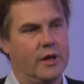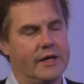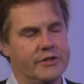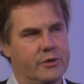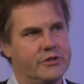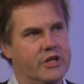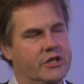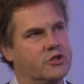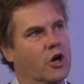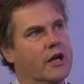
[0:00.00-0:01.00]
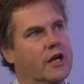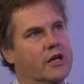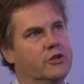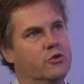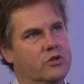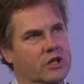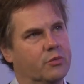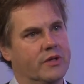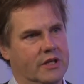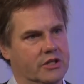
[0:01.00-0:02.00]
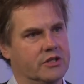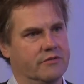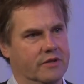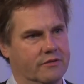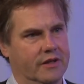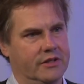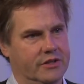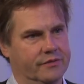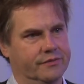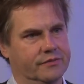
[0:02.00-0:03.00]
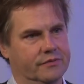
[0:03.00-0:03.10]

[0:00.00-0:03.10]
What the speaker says: Right, so it's not a unique prediction of inflation.